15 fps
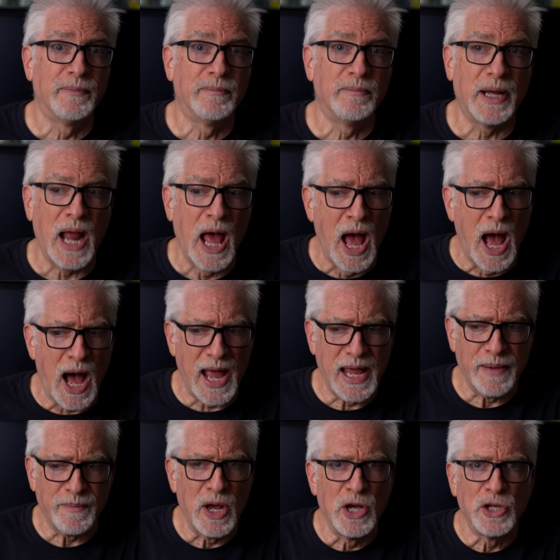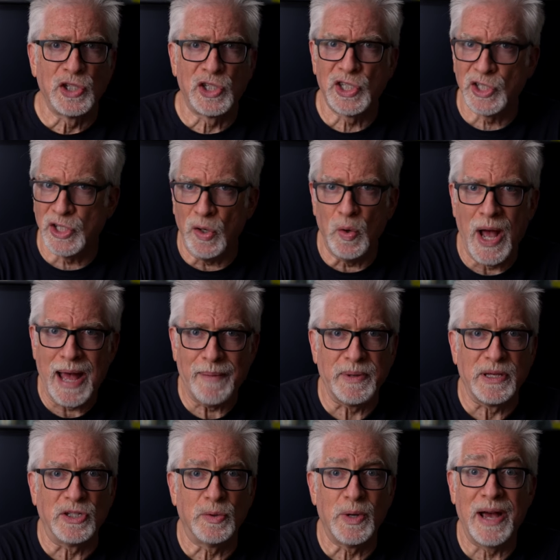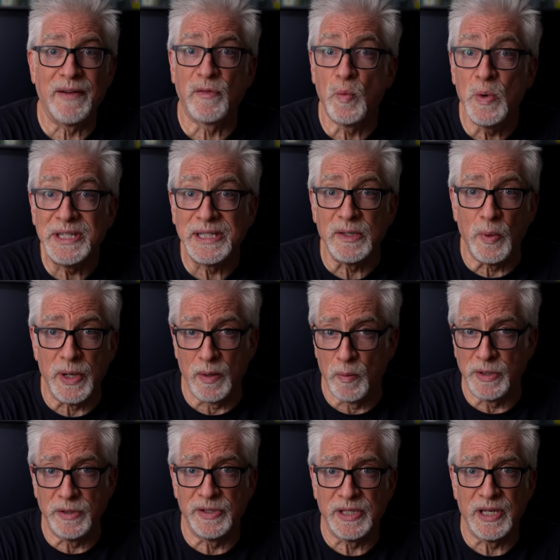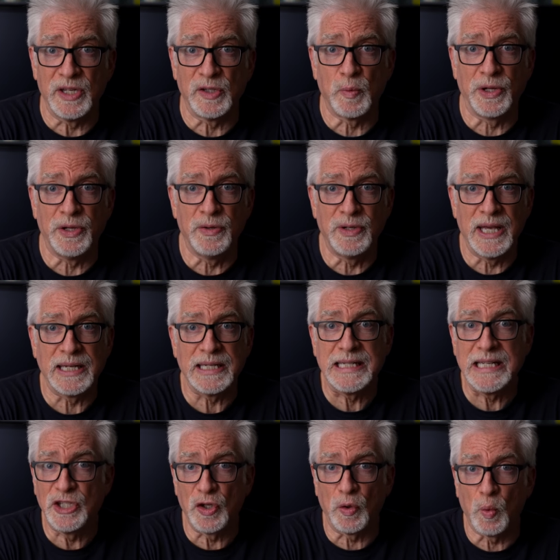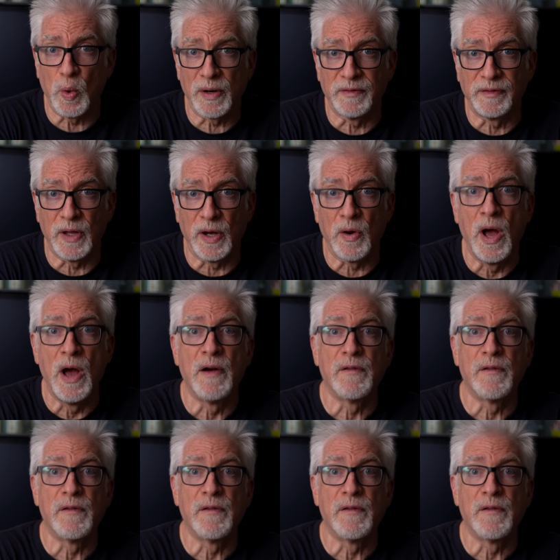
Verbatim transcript: But I am so happy to have WYSIWYG, what you see is what you get digital workflow,